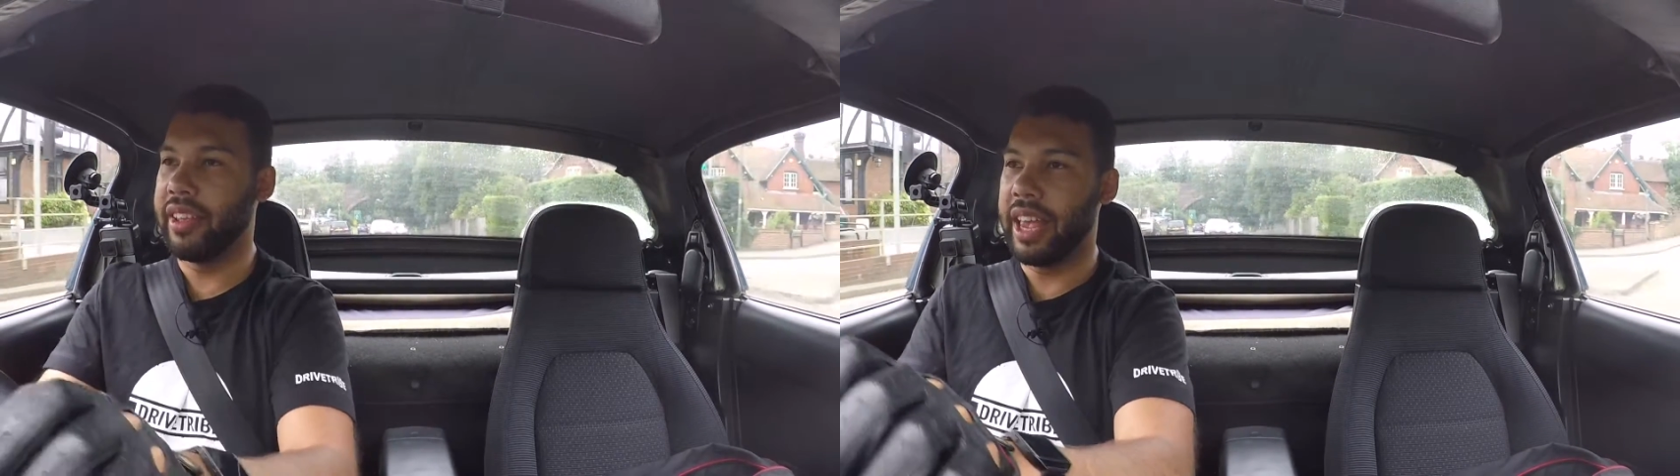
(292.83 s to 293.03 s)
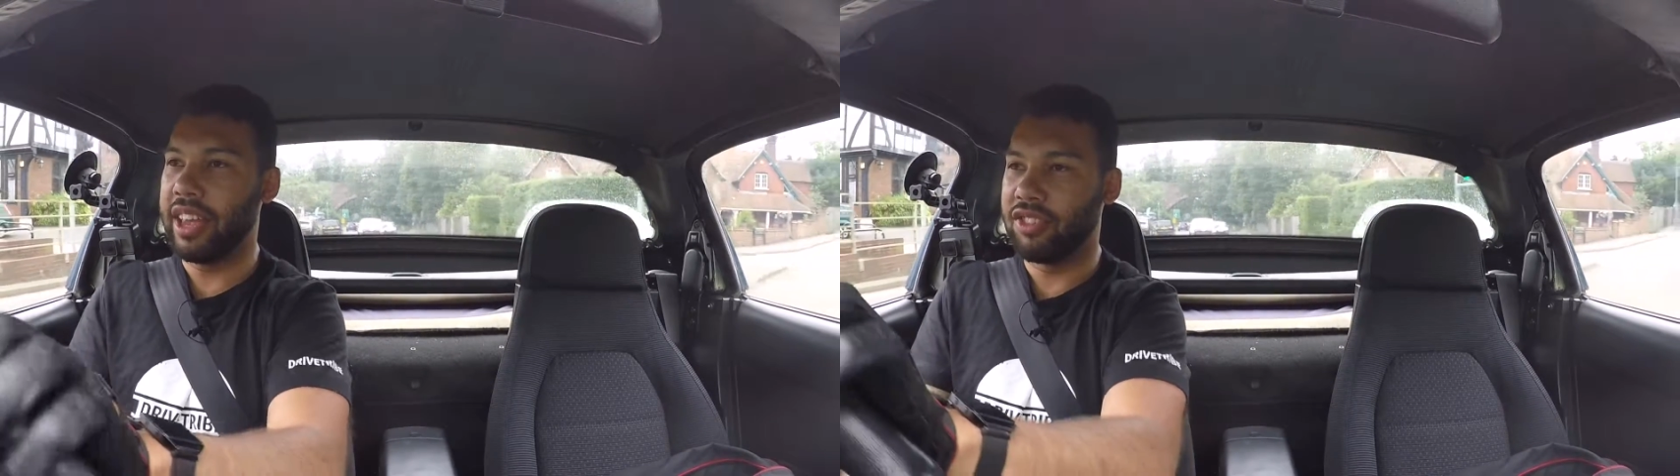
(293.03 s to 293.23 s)

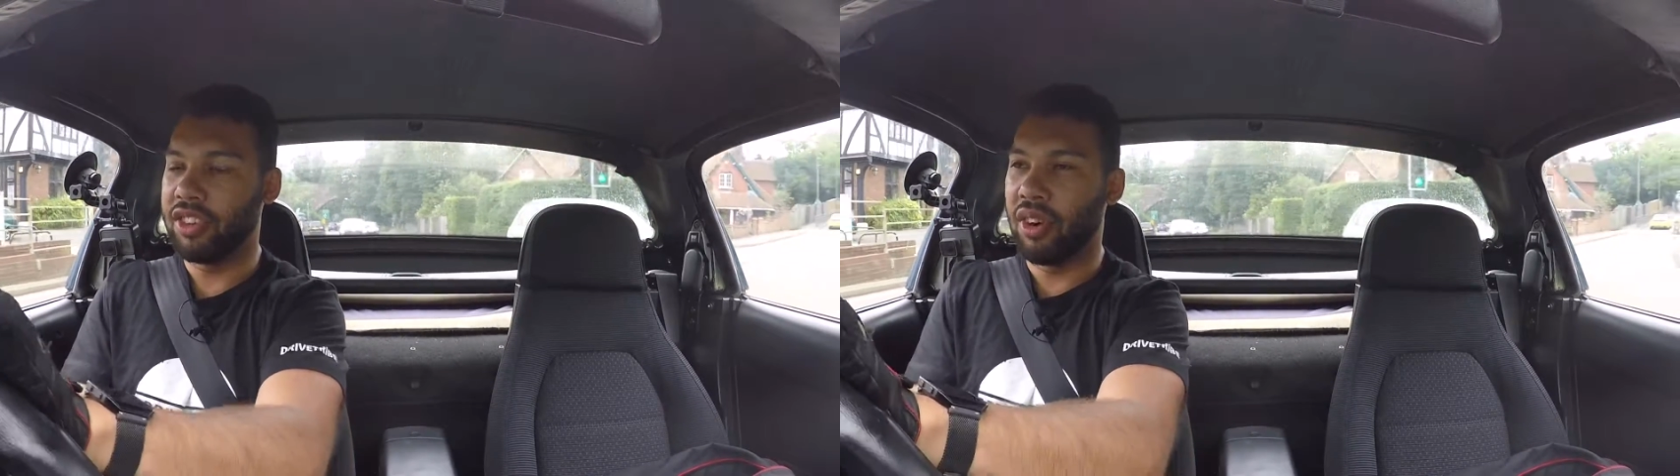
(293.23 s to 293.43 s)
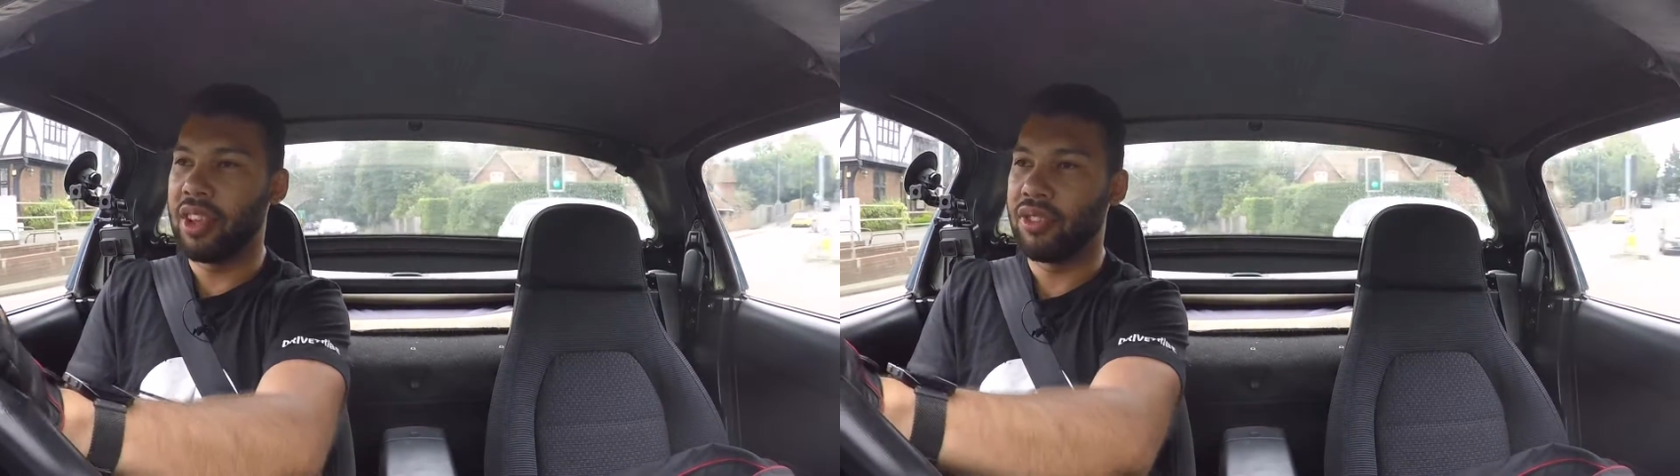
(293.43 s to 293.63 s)
It's
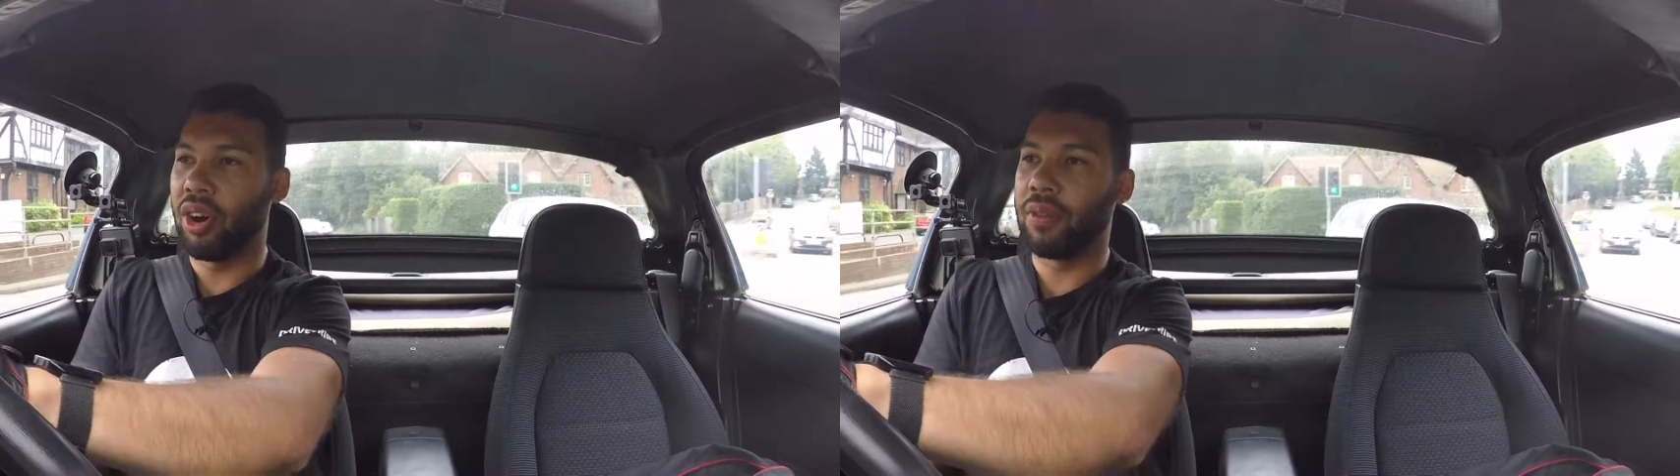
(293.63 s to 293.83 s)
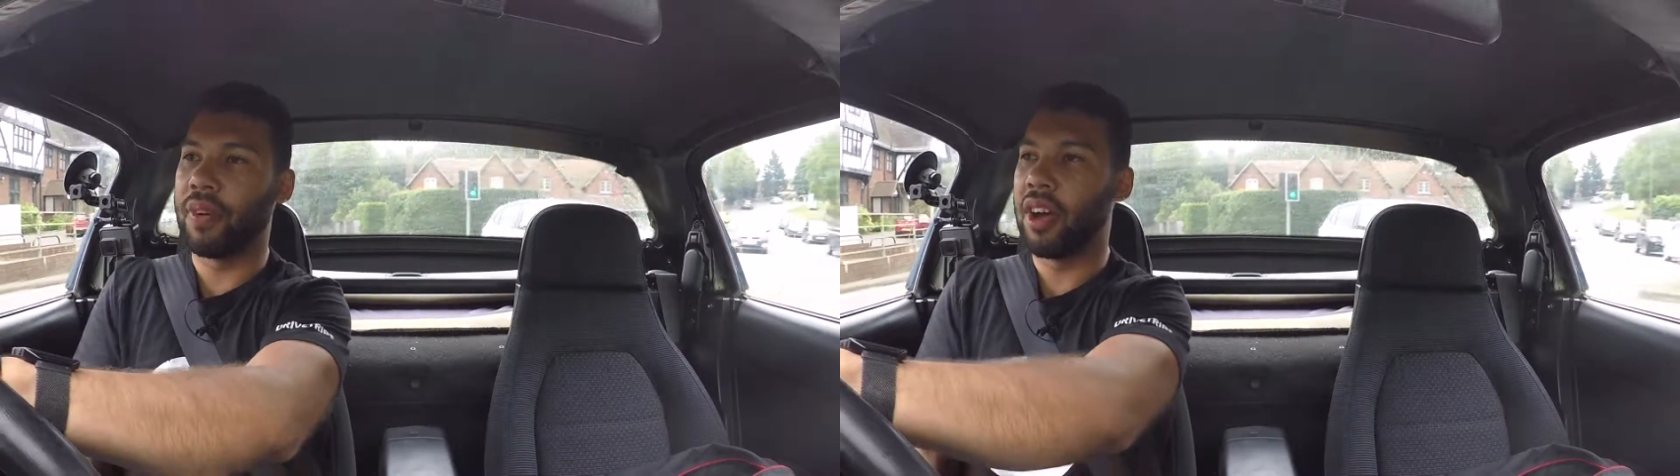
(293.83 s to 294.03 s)
designed to
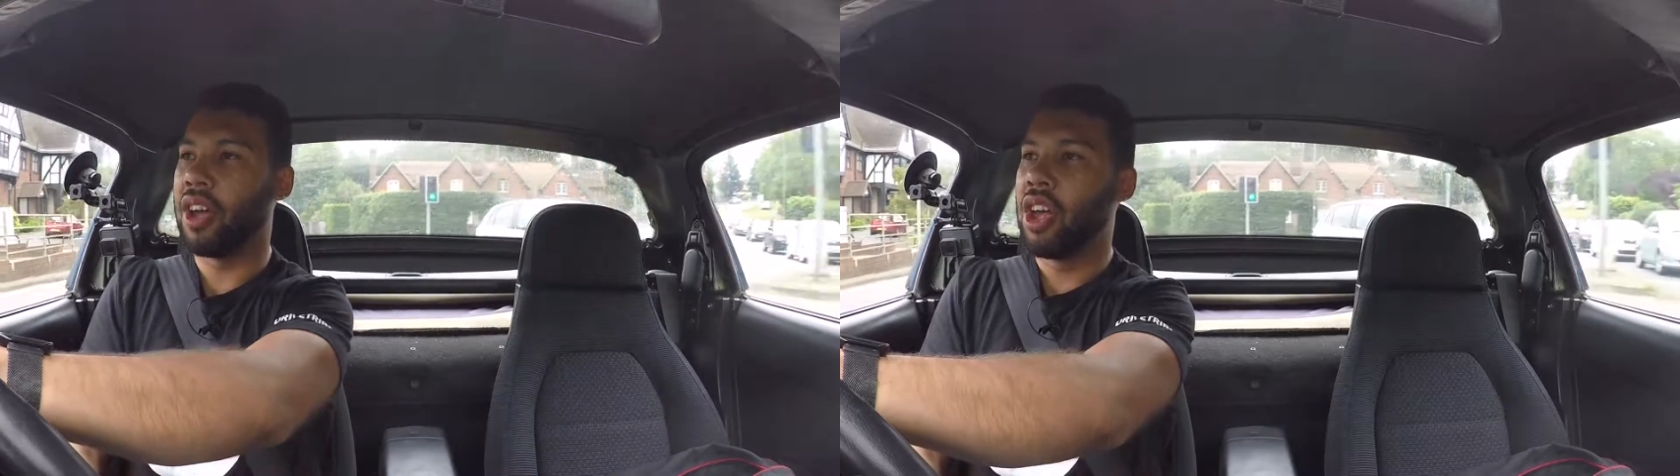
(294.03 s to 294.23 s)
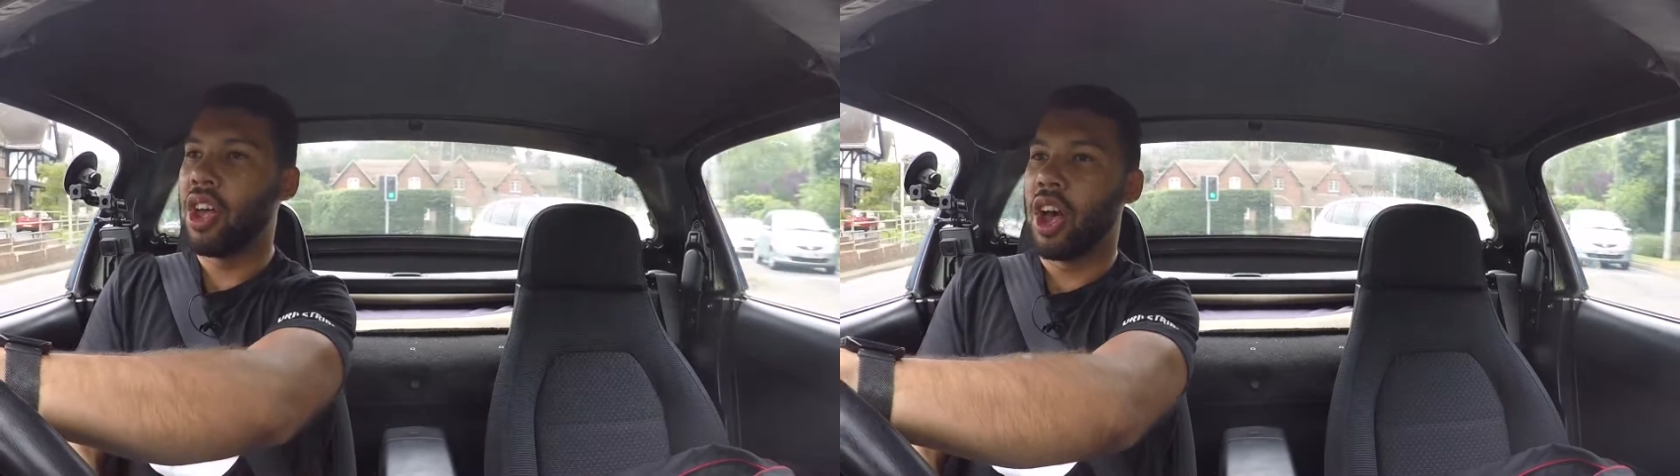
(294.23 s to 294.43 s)
offer
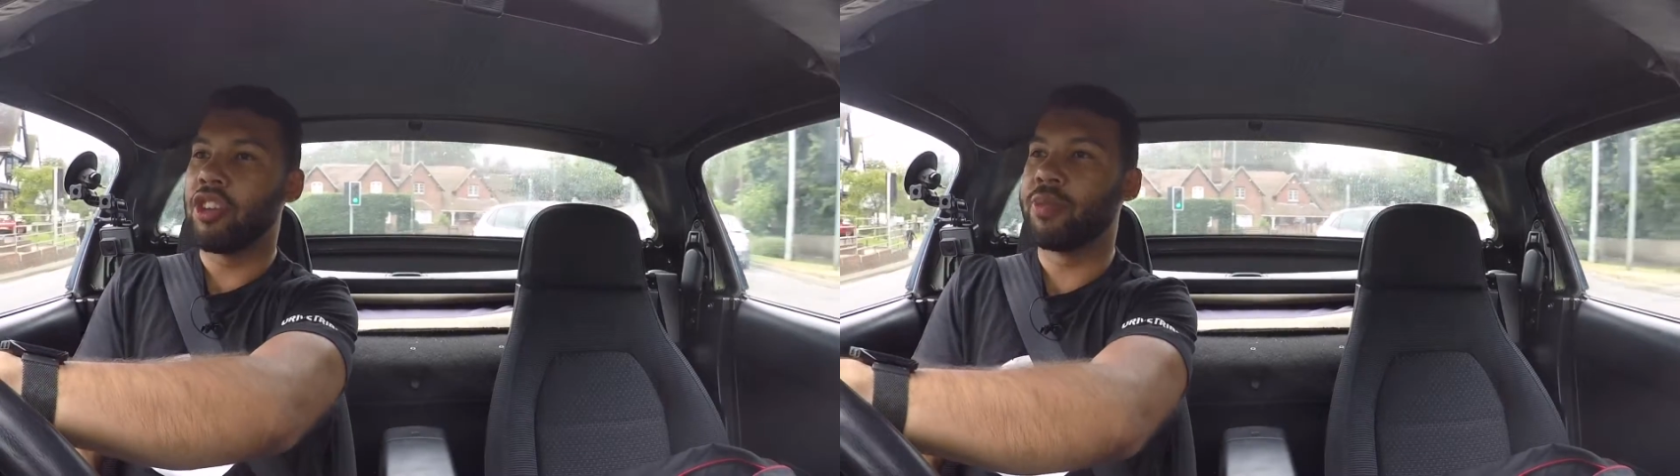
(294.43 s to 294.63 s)
a